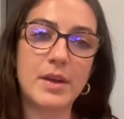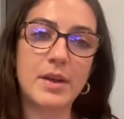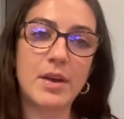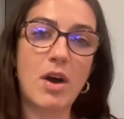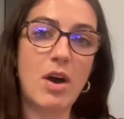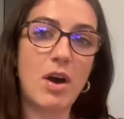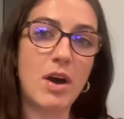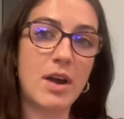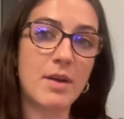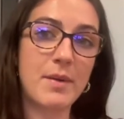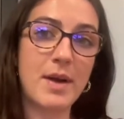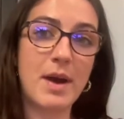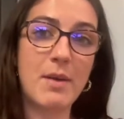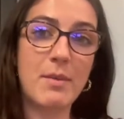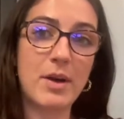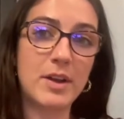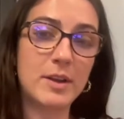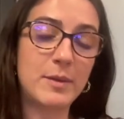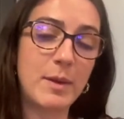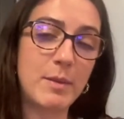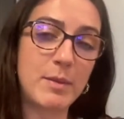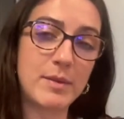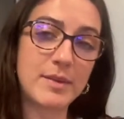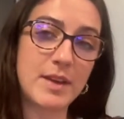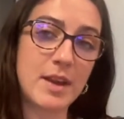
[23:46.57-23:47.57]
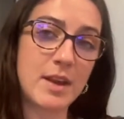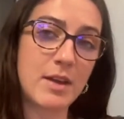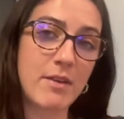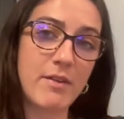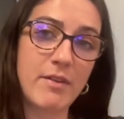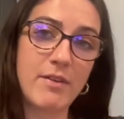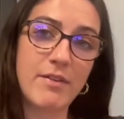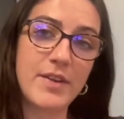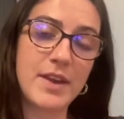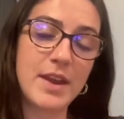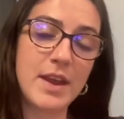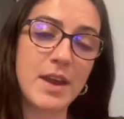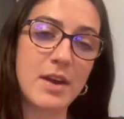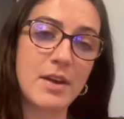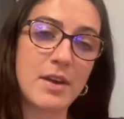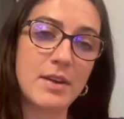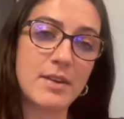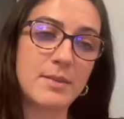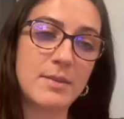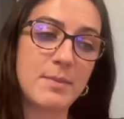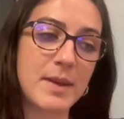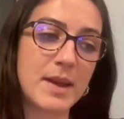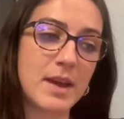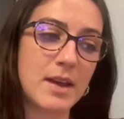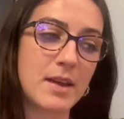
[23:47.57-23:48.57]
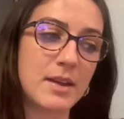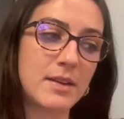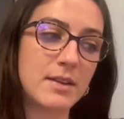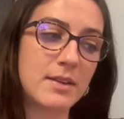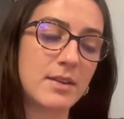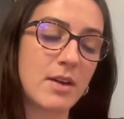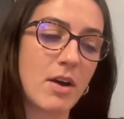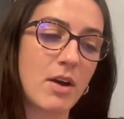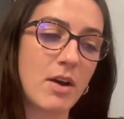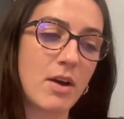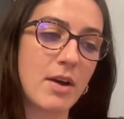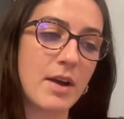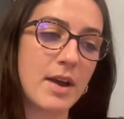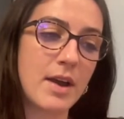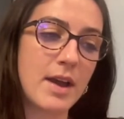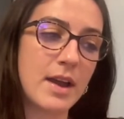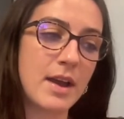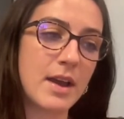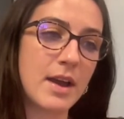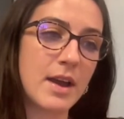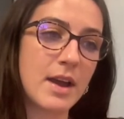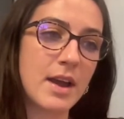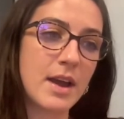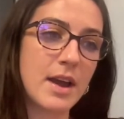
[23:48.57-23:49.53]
I react well to people sending over videos because I,